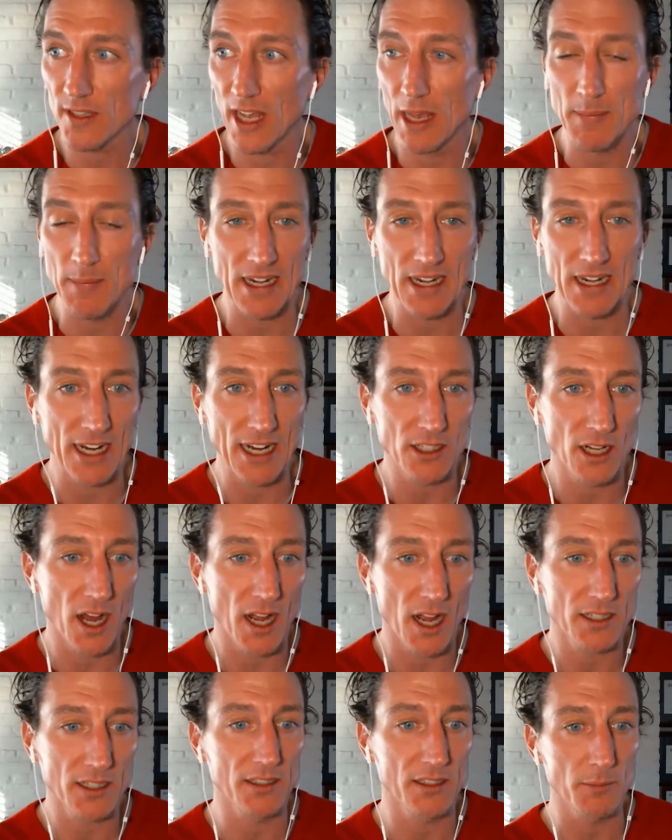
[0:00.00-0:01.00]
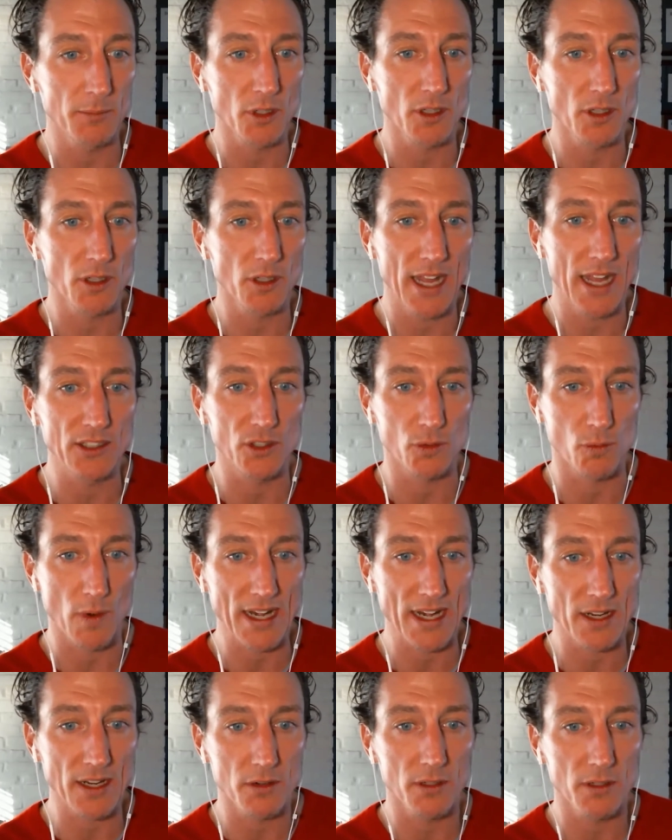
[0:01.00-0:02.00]
I mean, I talk to some clients
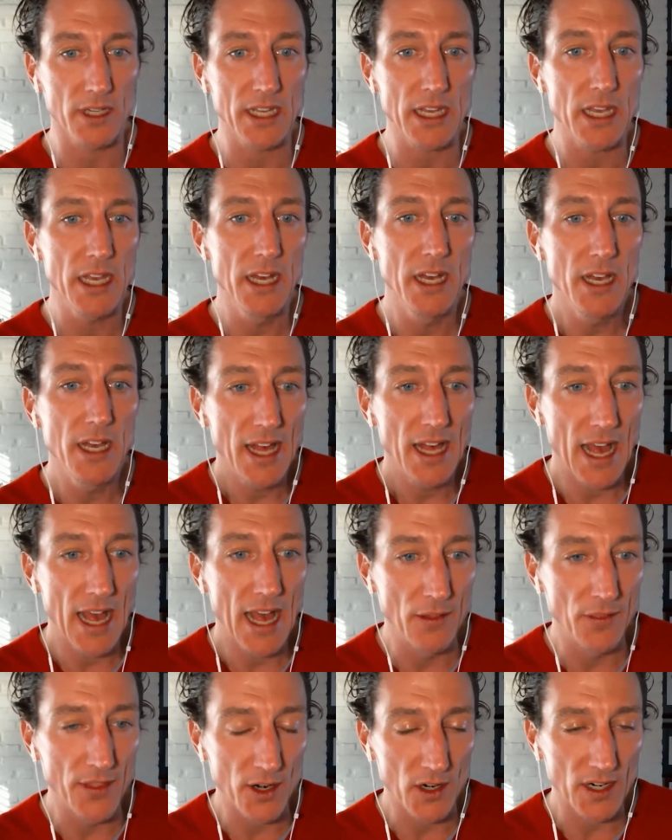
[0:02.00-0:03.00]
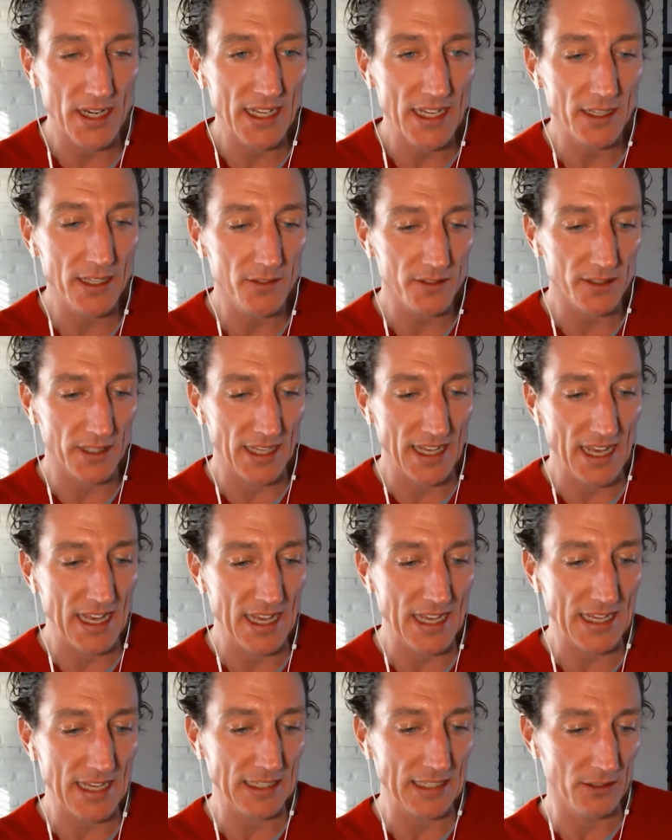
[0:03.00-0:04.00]
regularly, and there is
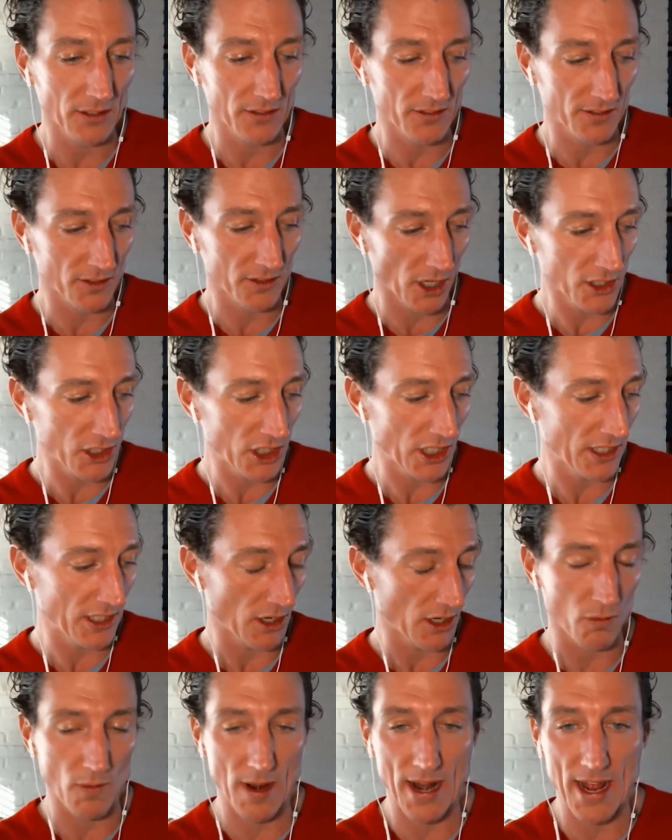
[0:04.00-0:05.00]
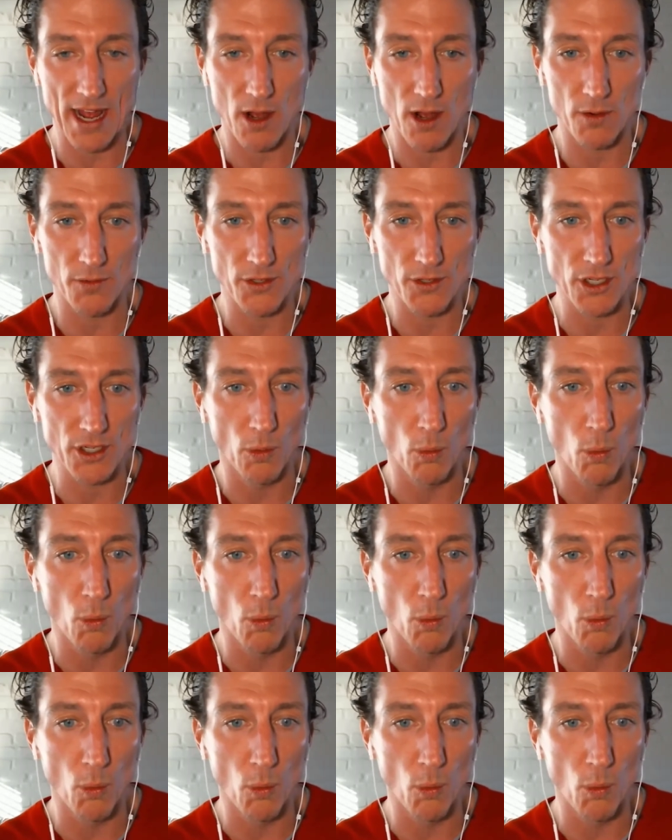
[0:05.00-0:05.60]
a discussion around,